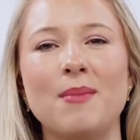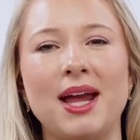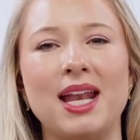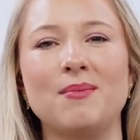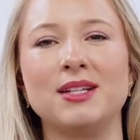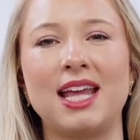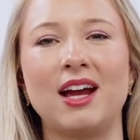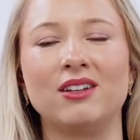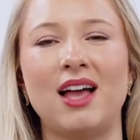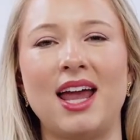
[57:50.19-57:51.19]
My name is
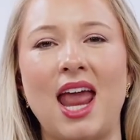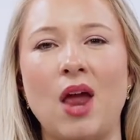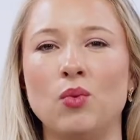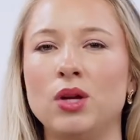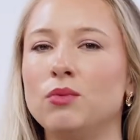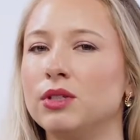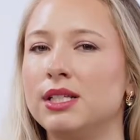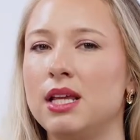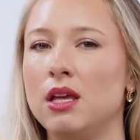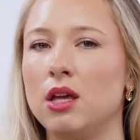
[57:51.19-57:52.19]
Caroline, and we will
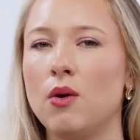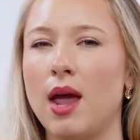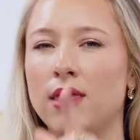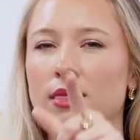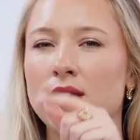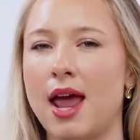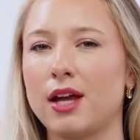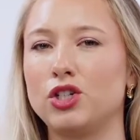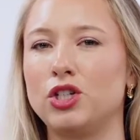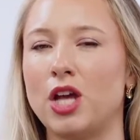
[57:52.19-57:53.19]
see you in the
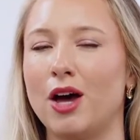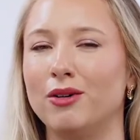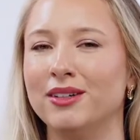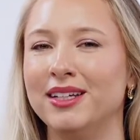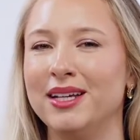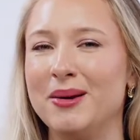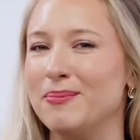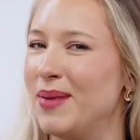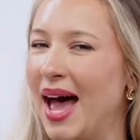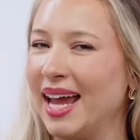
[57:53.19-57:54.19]
next show.
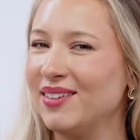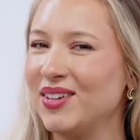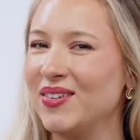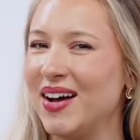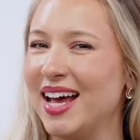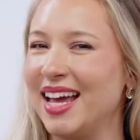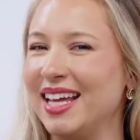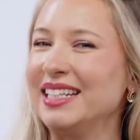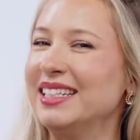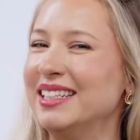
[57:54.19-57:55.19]
Bye,
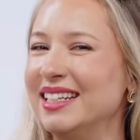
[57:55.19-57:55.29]
everyone.